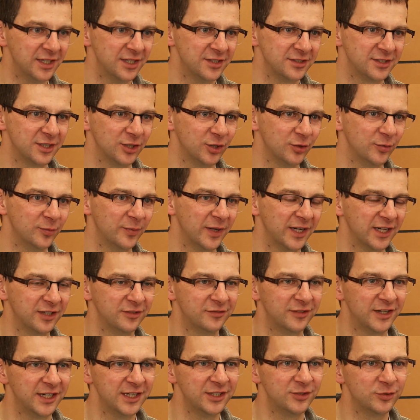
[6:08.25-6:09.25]
So my
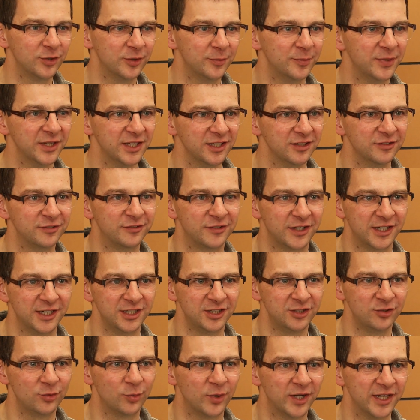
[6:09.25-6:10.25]
advice would be
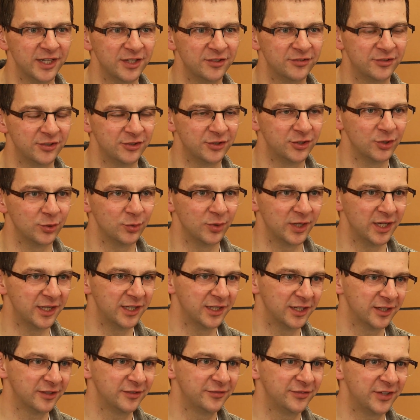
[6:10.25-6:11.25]
find ways to do
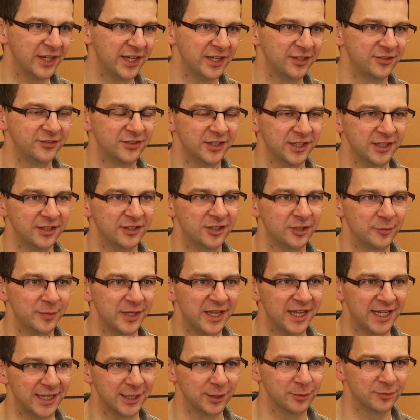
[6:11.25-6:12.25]
enough testing to be
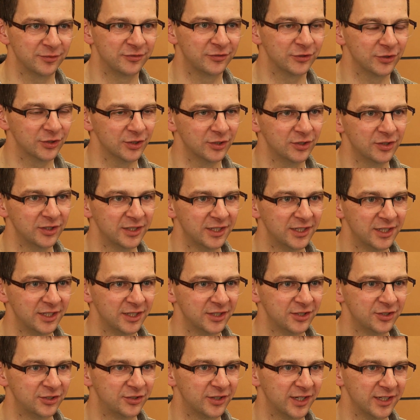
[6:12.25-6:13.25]
helpful.
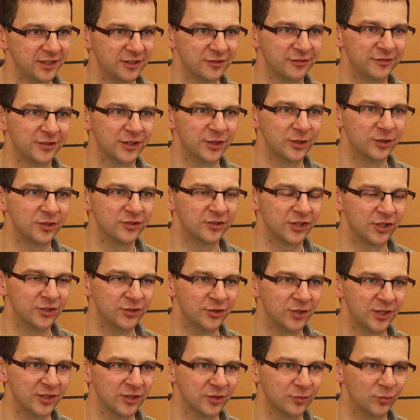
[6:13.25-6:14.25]
Try to focus on
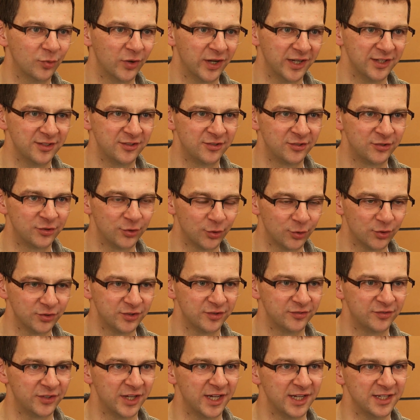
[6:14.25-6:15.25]
doing the right sort
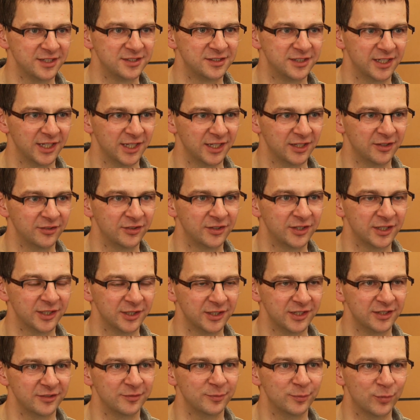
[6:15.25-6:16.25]
of testing
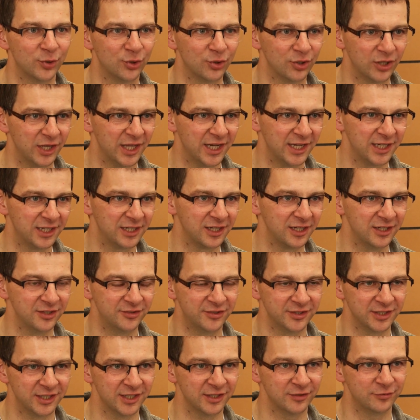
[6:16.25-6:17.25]
that is more likely
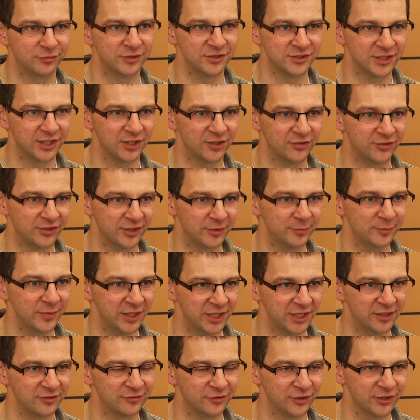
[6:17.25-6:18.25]
to give results that are
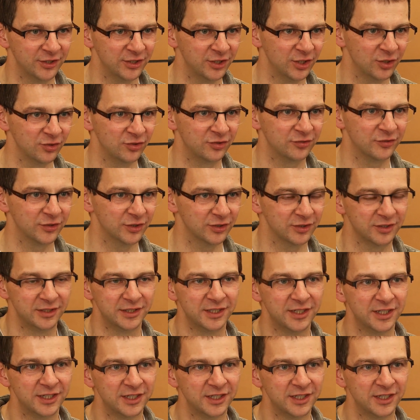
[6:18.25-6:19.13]
meaningful and useful.